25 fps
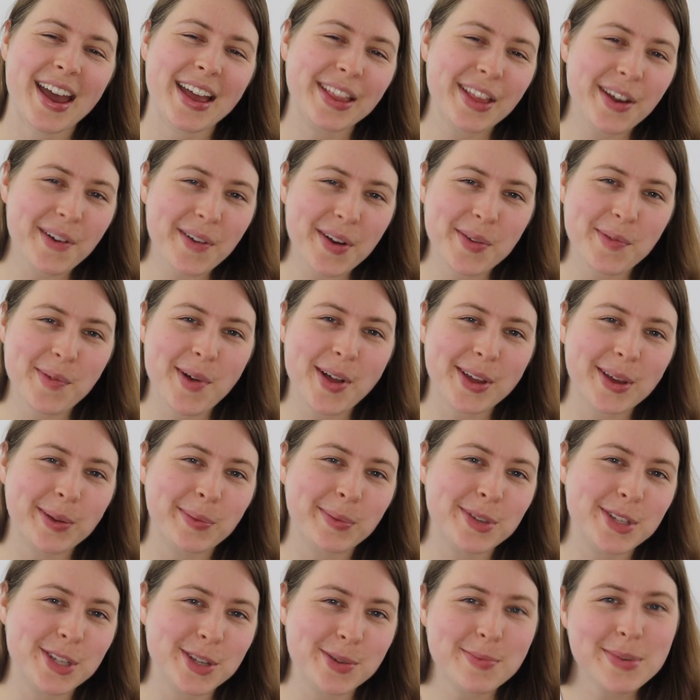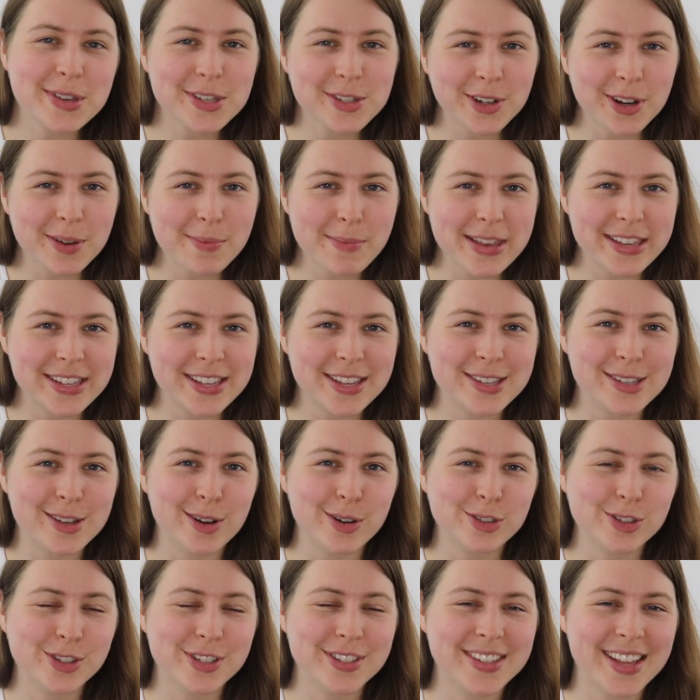Hello and welcome to Mister and Missus
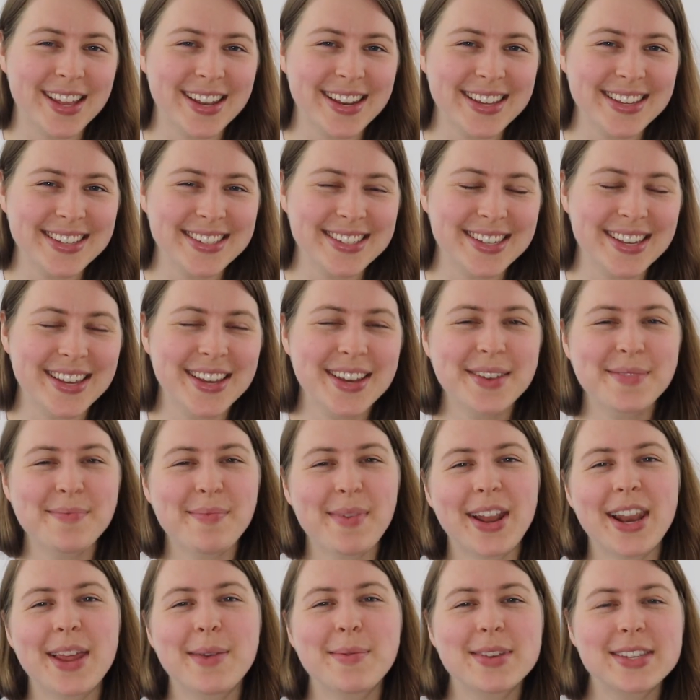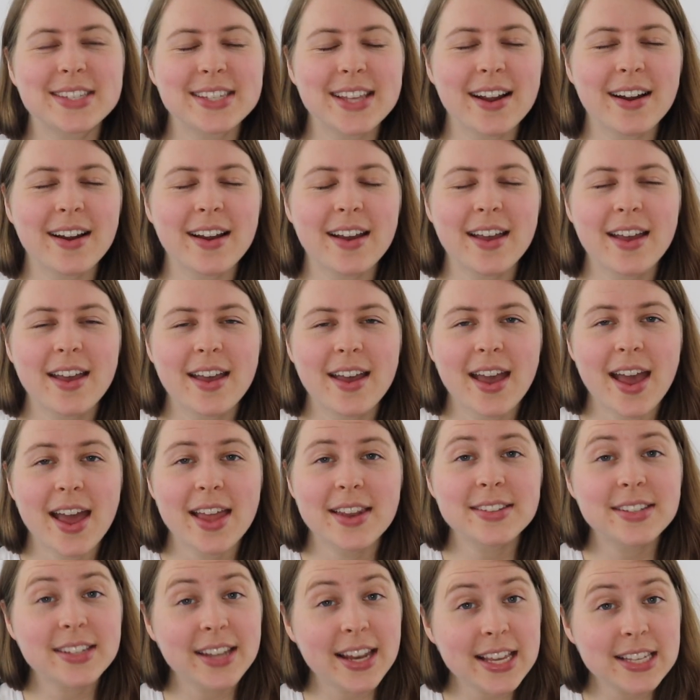Social Studies. My name is Sarah, and
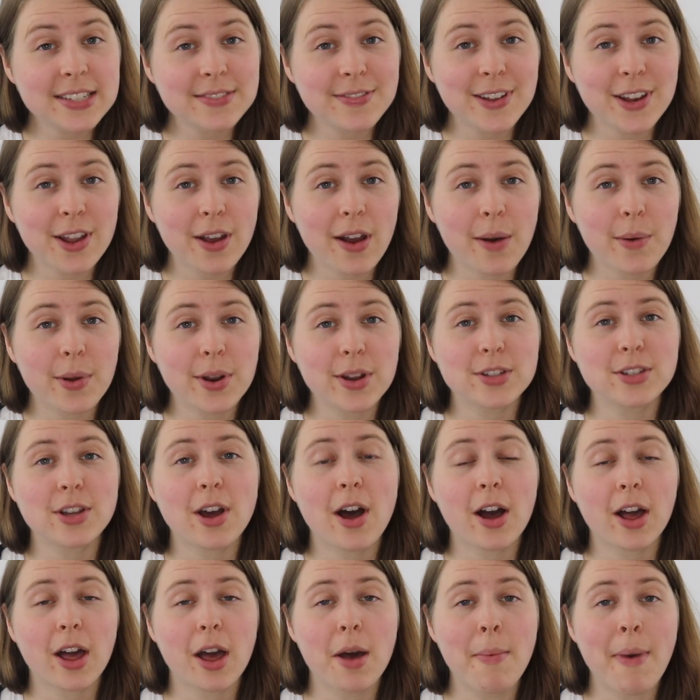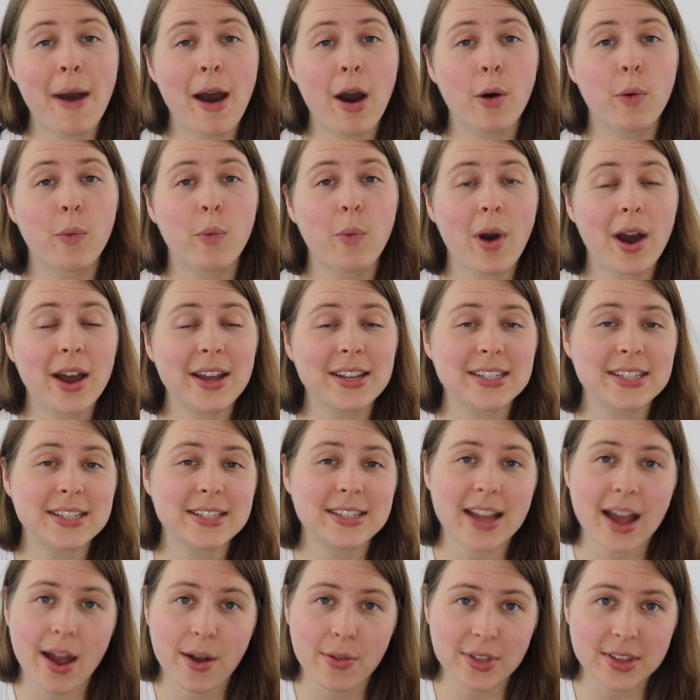in today's video I want to talk about winding
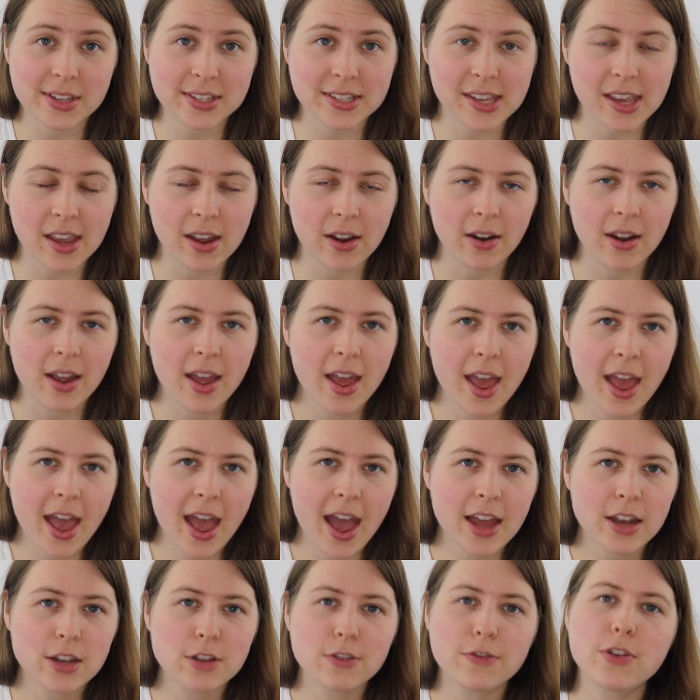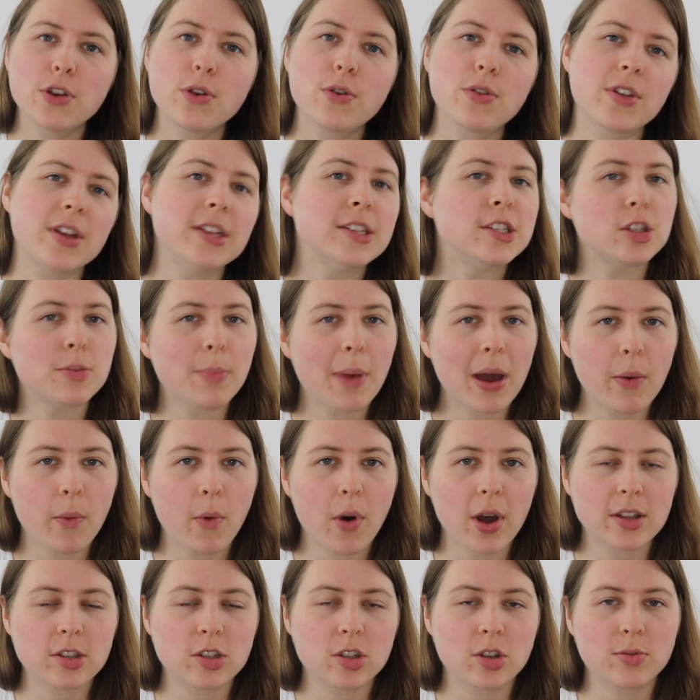down this year and a few things you might
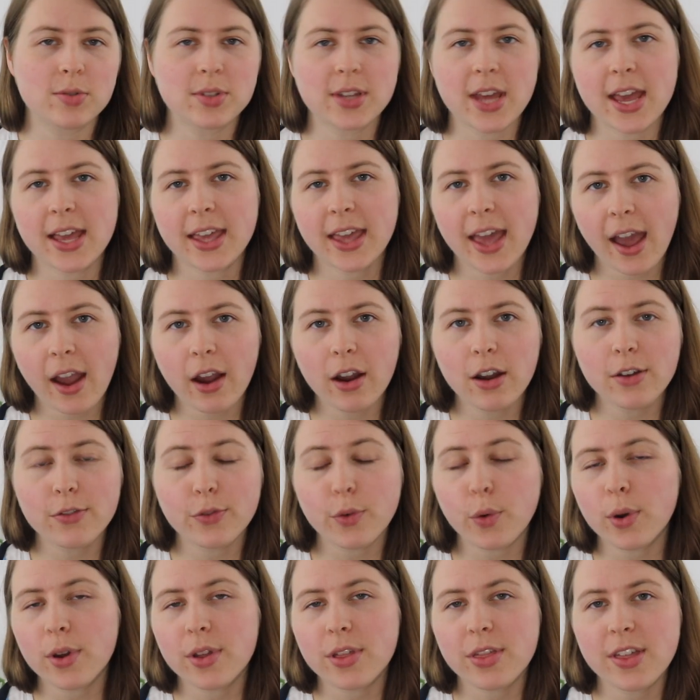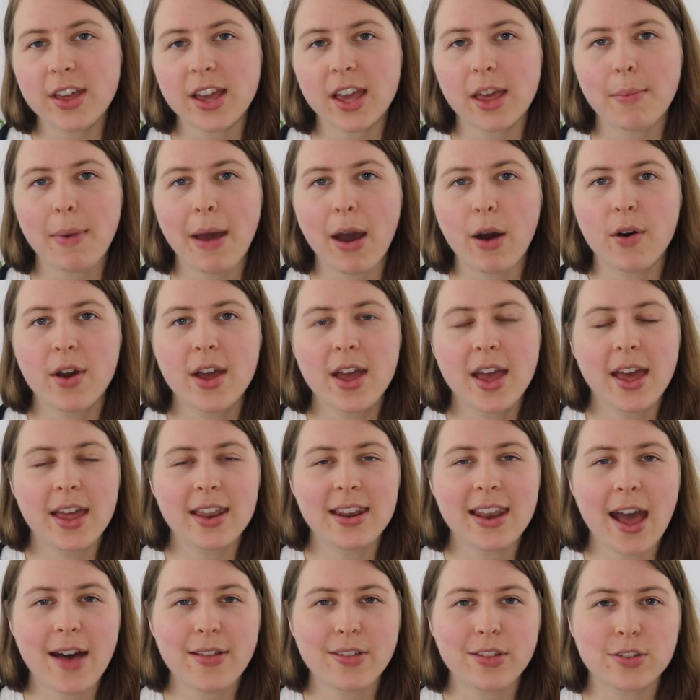want to take care of or think about
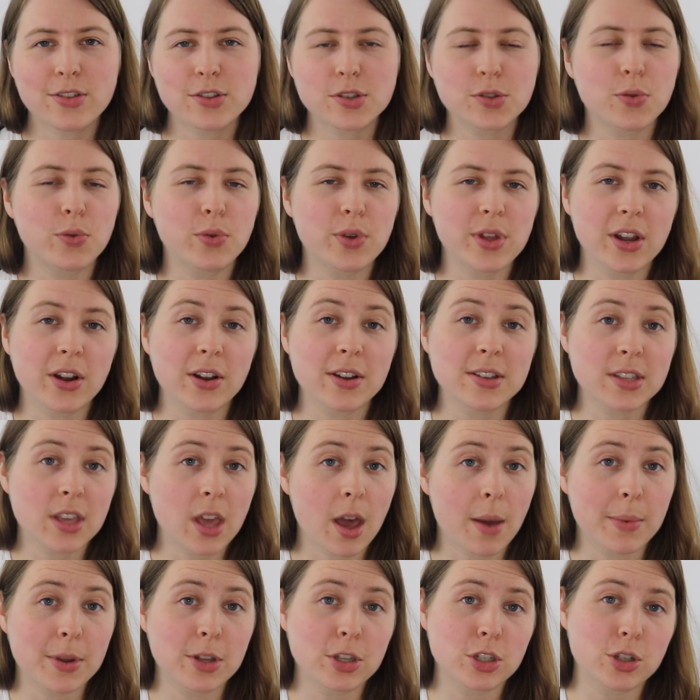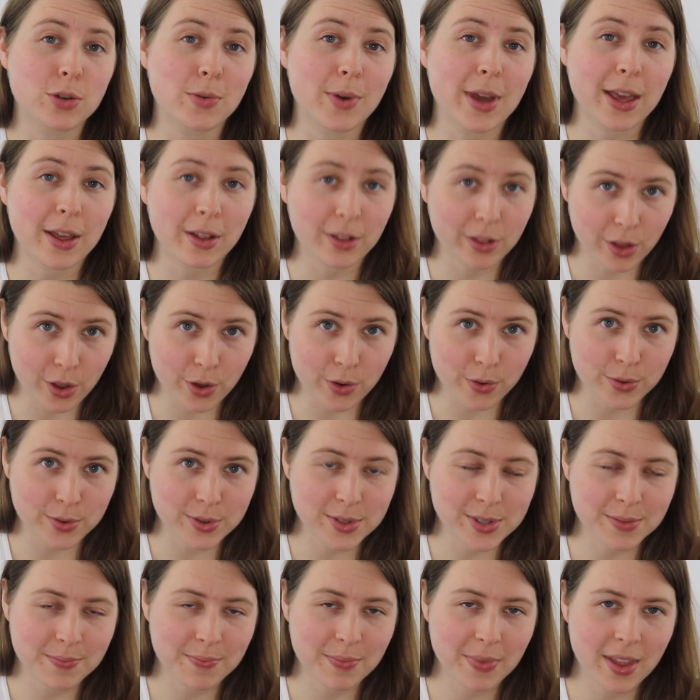now that the school year is coming to a
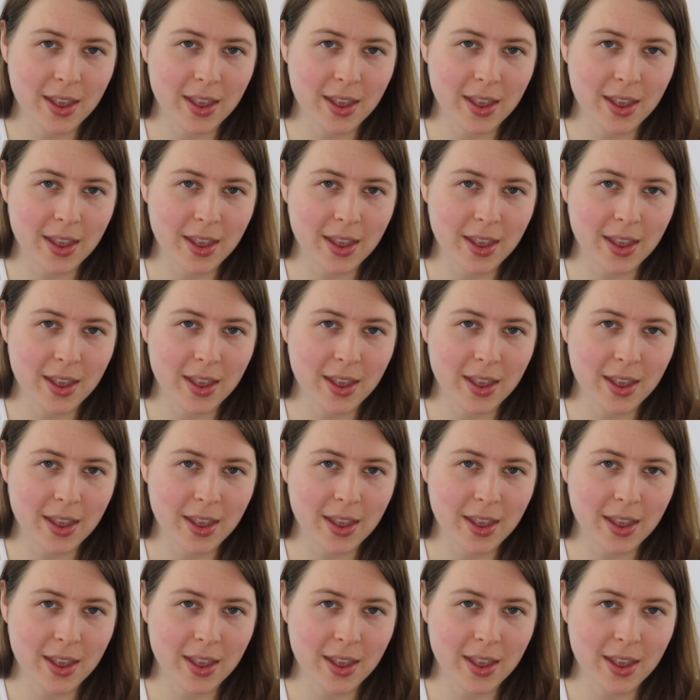close.